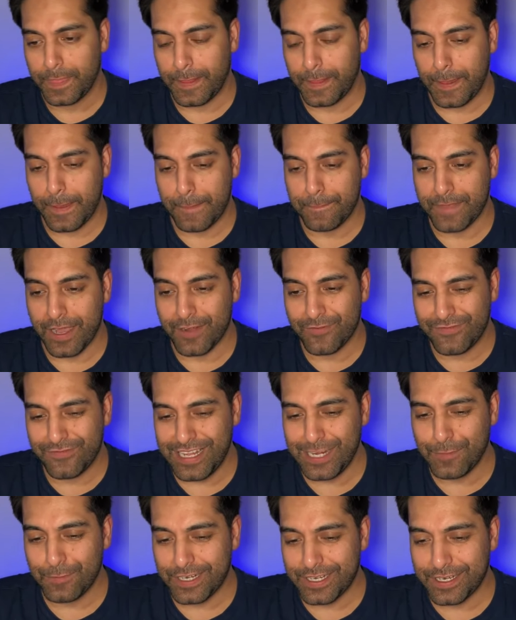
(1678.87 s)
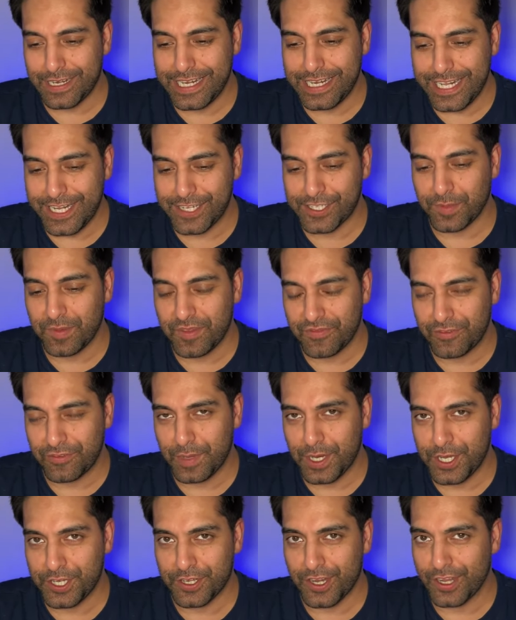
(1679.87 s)
I really want to leak some
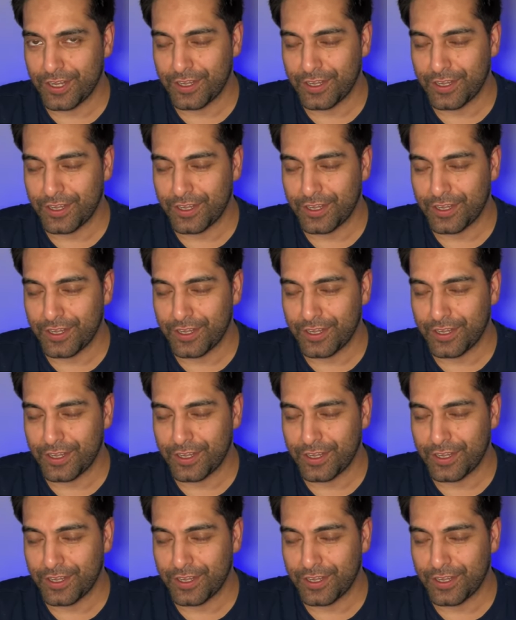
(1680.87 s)
information. I